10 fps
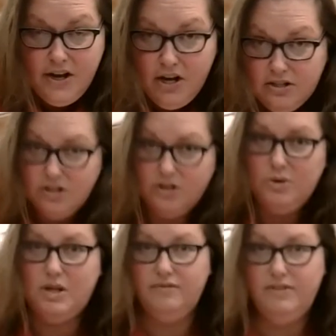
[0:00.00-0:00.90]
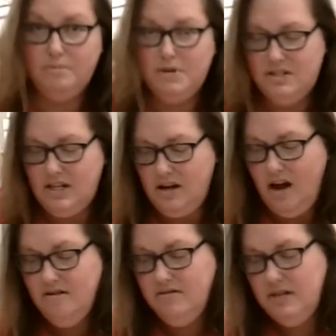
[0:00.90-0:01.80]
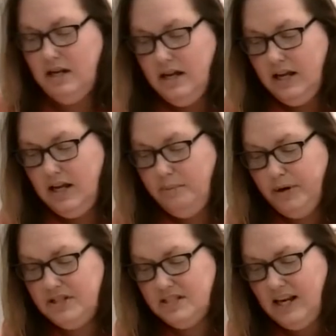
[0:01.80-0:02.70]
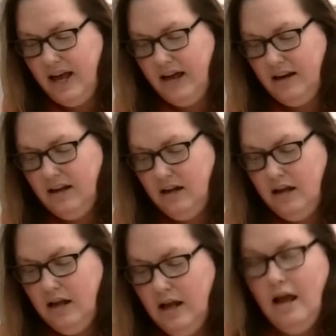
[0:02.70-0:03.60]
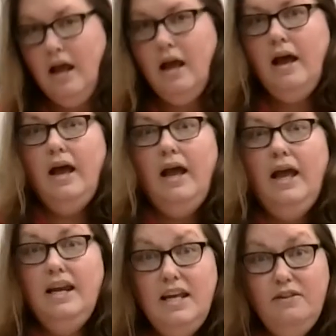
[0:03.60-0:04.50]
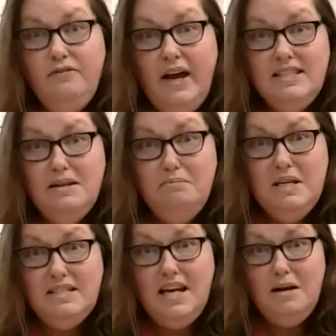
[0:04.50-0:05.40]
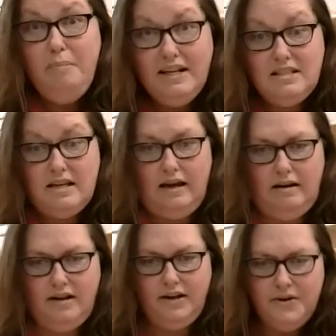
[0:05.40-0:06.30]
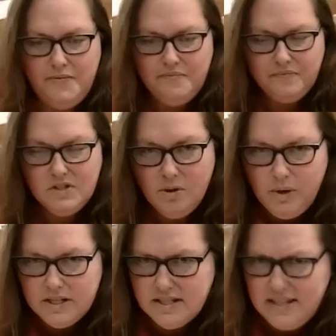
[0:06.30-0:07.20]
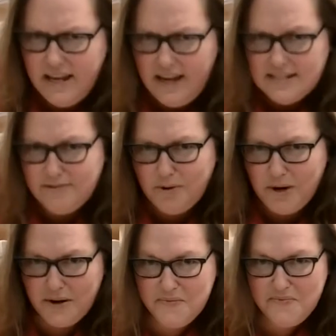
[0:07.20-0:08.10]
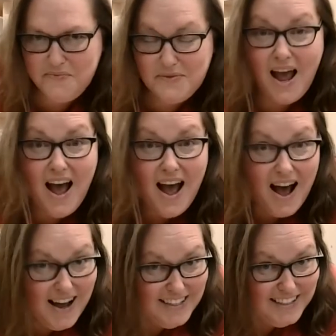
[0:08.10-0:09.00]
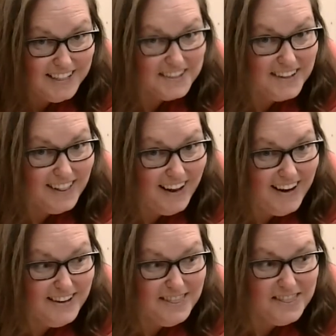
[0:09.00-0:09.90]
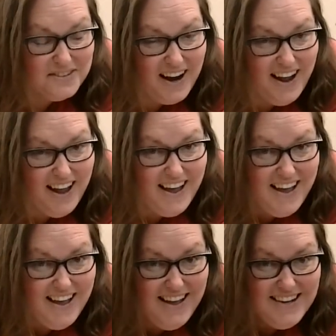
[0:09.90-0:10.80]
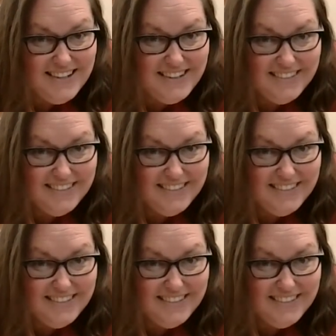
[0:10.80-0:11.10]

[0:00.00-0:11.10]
So you give the moose a coat, he puts it on, and he finds a missing button. So what does he ask for? A needle and thread.